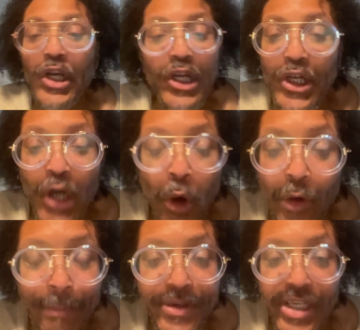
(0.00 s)
no
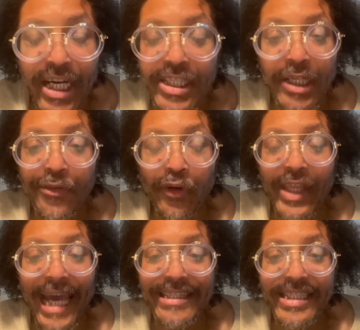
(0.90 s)
representatives for
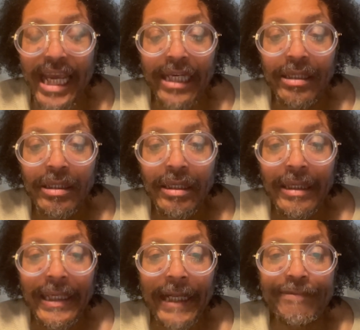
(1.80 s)
that state
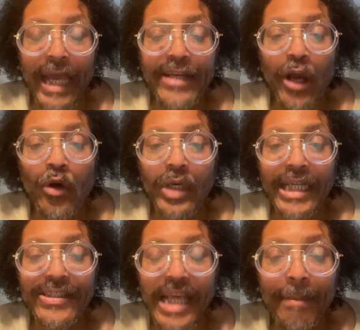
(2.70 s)
if they don't
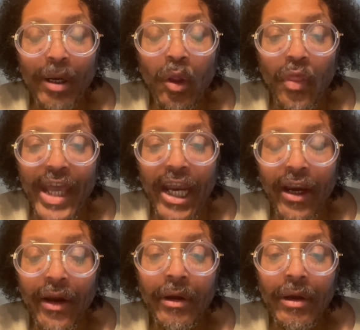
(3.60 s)
assemble
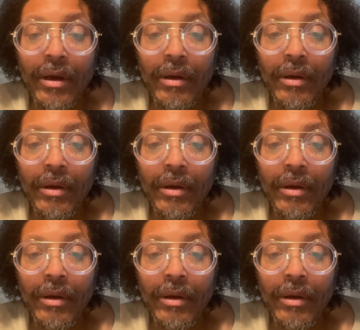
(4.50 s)
their